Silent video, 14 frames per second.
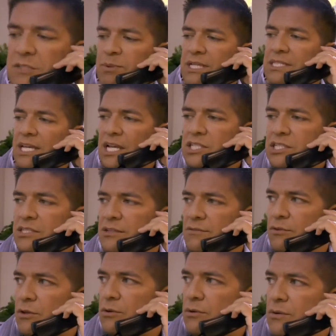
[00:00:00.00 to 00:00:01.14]
expectations
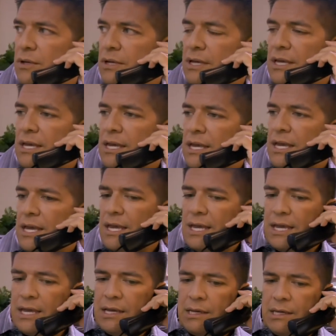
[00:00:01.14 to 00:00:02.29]
of you,
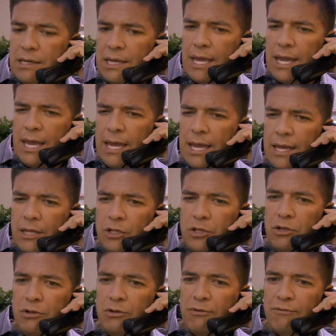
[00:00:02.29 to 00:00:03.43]
and
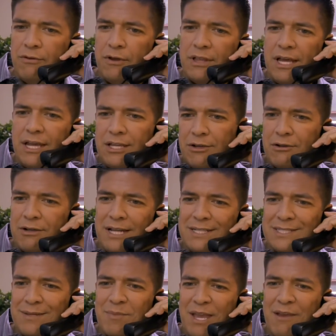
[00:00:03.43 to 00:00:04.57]
you feel like you're
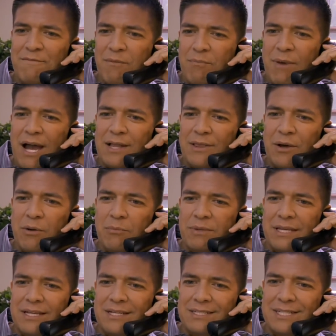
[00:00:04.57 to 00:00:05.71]
getting some heat from Milo
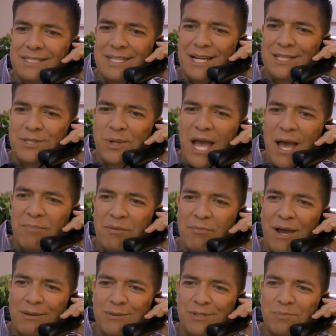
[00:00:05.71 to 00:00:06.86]
because he's not too happy
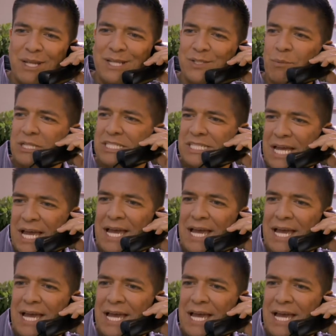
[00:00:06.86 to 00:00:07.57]
about you spending so much